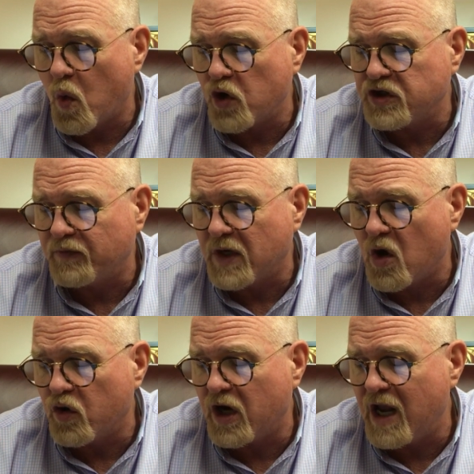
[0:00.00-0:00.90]
worship the
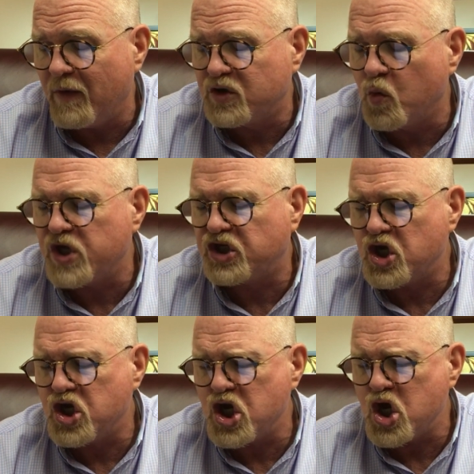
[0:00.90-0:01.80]
golden image which
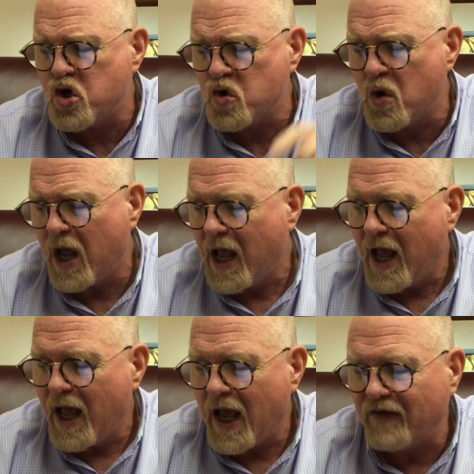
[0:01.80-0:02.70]
you
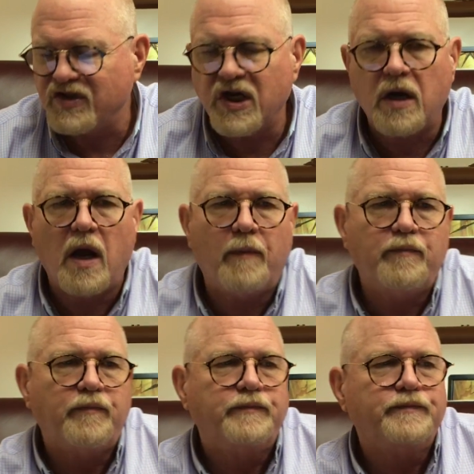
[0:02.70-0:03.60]
have set up.